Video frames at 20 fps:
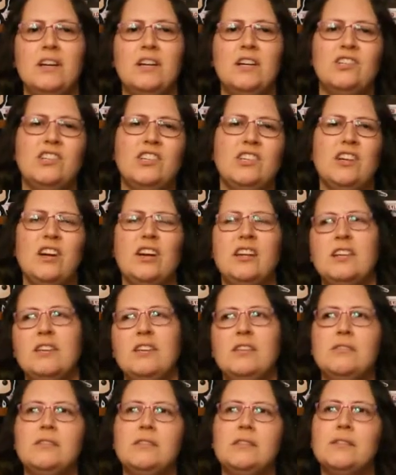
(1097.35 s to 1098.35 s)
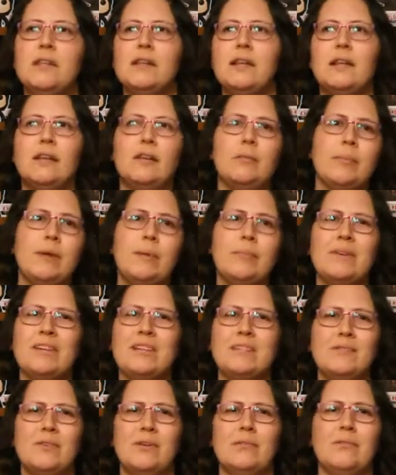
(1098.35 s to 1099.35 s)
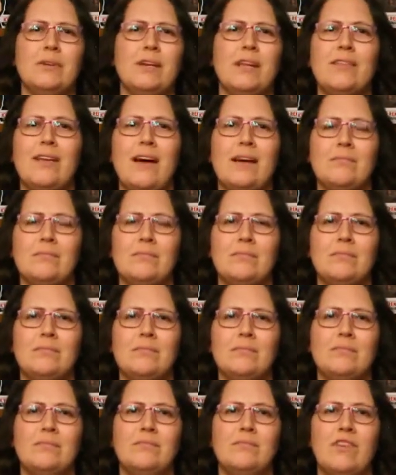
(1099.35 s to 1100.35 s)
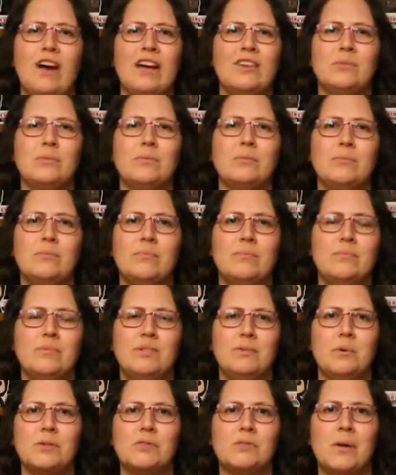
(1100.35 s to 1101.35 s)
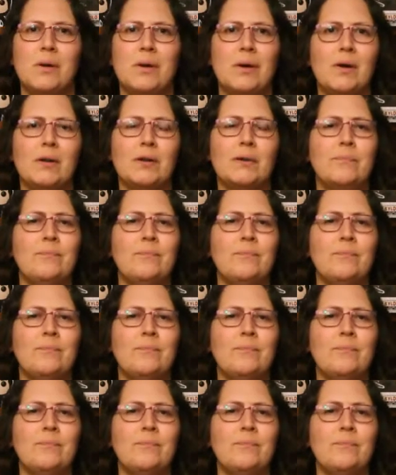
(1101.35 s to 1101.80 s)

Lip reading: She kind of uses it a little bit, but it's not really that vital to what's going on.